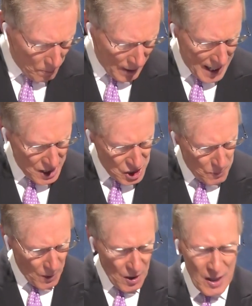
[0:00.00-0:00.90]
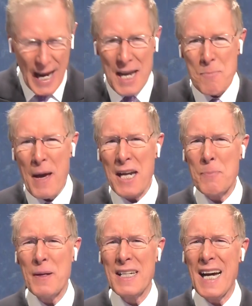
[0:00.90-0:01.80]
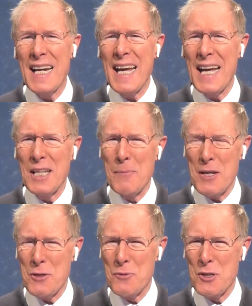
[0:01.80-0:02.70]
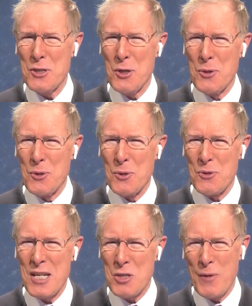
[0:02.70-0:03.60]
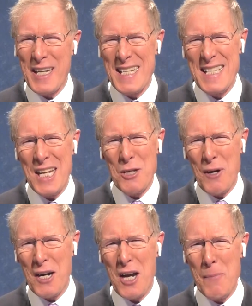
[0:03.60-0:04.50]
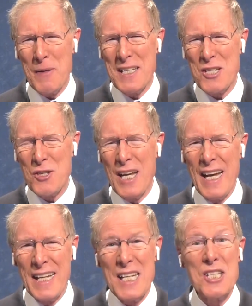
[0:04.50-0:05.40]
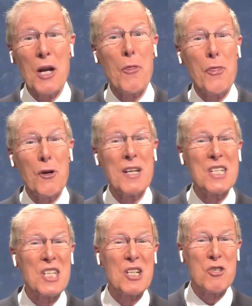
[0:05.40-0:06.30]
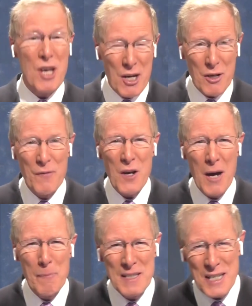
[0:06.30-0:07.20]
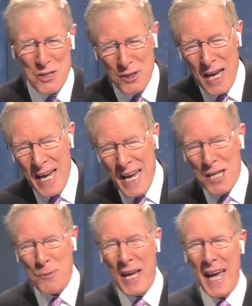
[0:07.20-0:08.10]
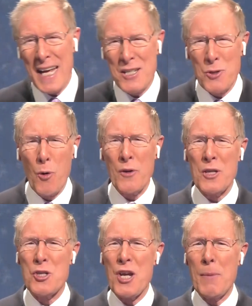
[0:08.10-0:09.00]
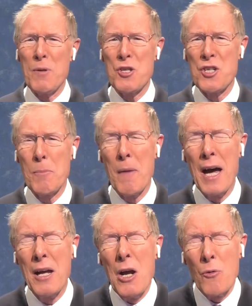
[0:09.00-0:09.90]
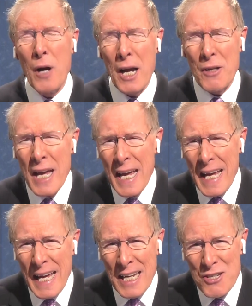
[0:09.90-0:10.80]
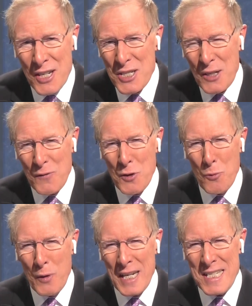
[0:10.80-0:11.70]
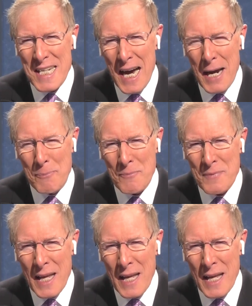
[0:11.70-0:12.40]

Bladensburg and Mattaponi Elementary Schools as we continue our competition. And this is our 36th year of competition as we head toward the championship round in just a few weeks' time.